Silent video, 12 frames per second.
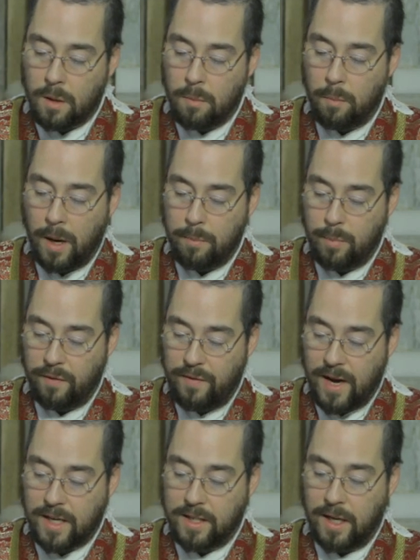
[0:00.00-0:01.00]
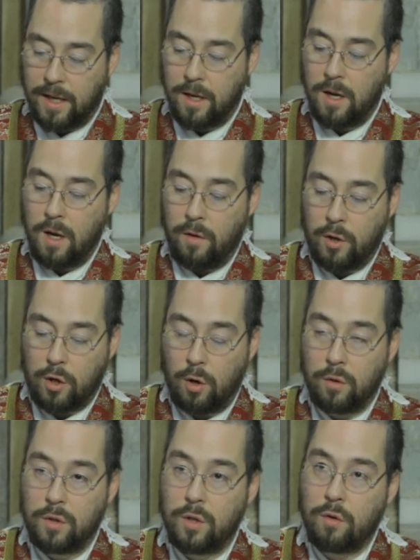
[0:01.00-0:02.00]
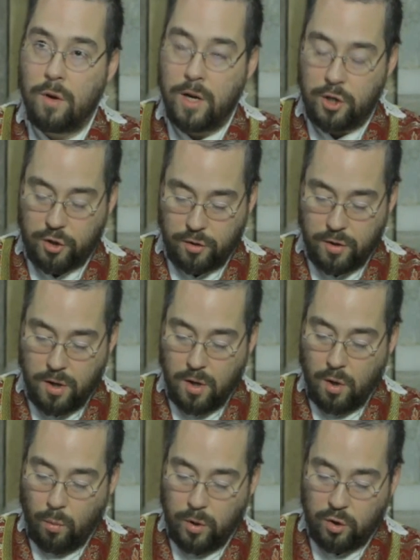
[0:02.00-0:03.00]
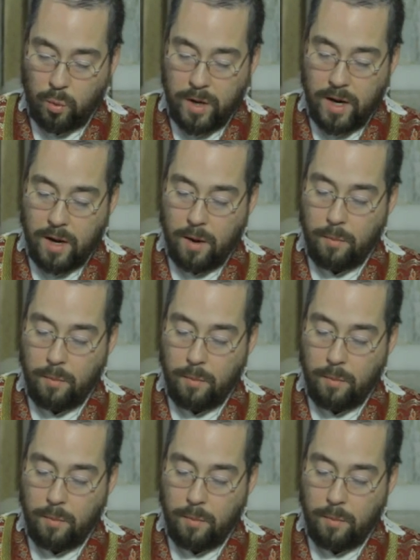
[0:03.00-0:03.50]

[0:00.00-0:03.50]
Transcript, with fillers: by perfecting the consecration which we